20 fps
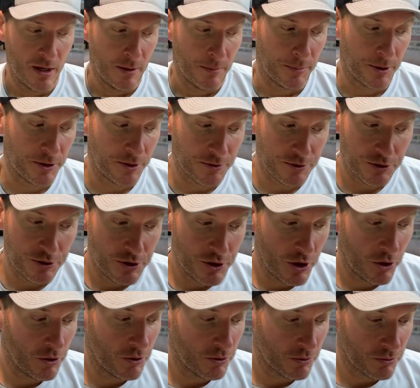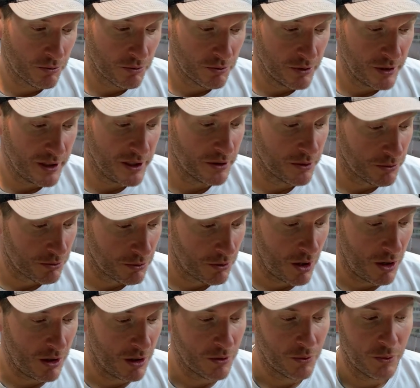But there's no real
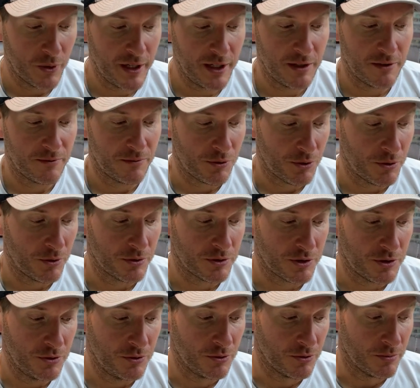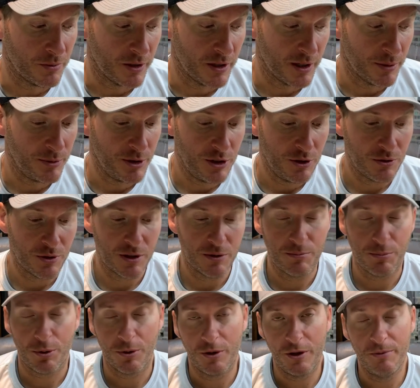wrong way to throw a tube. I mean, you can
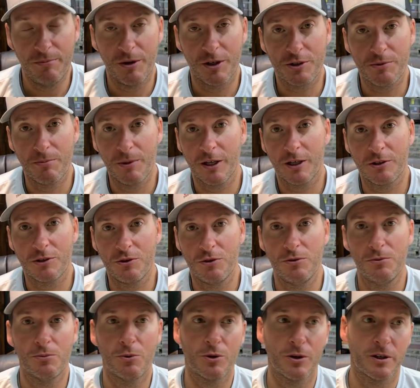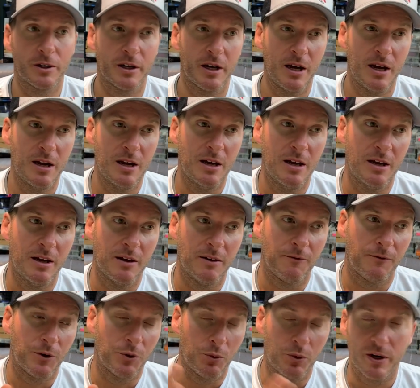pretty much make a tube work
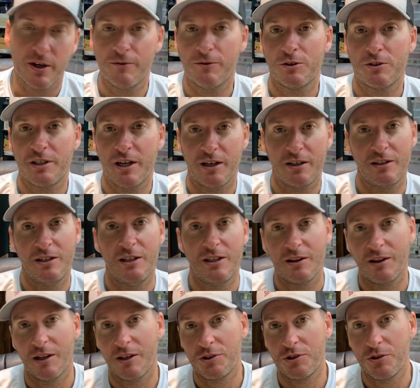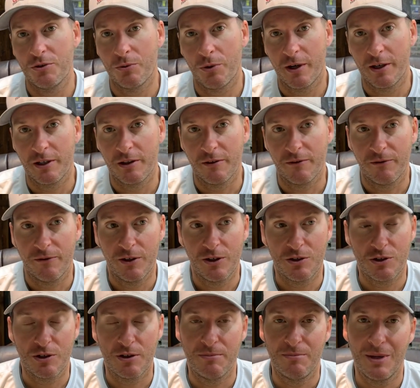for whatever technique that you're wanting to
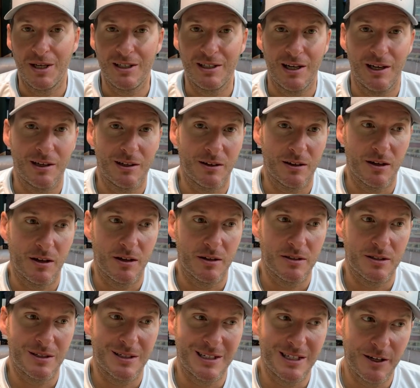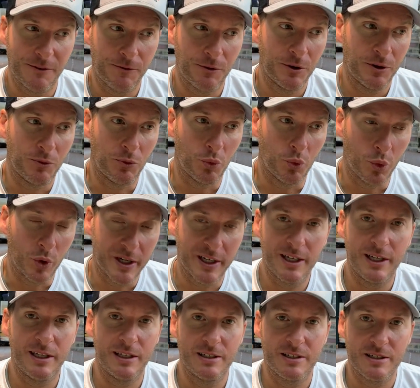fish. It may take different
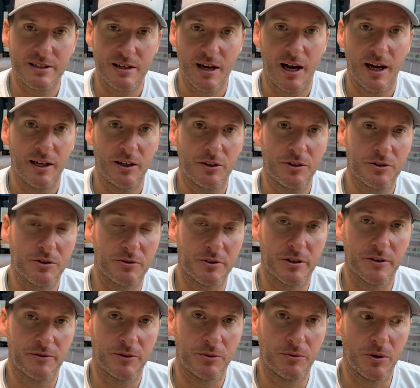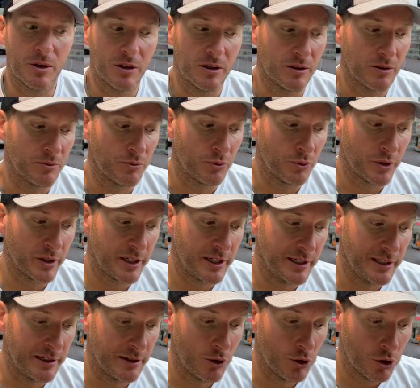rigging styles or different
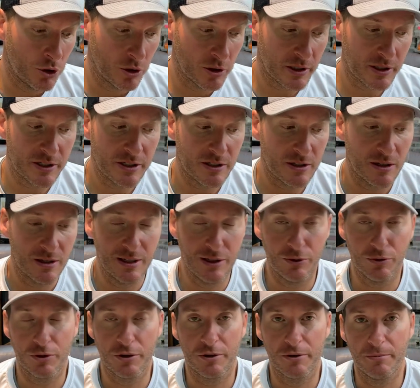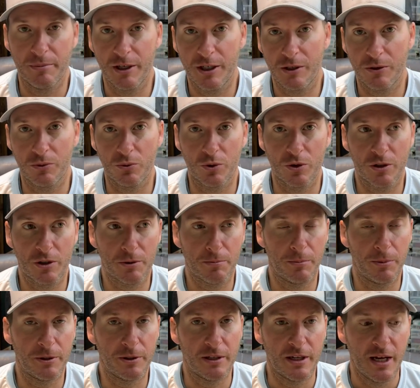rigging hooks in order to make it work,
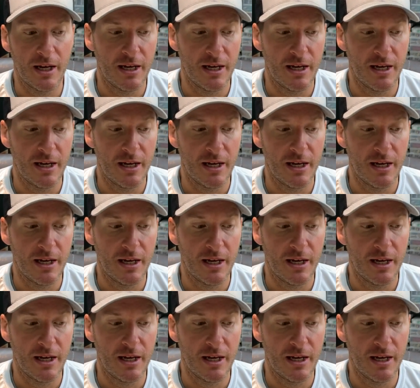but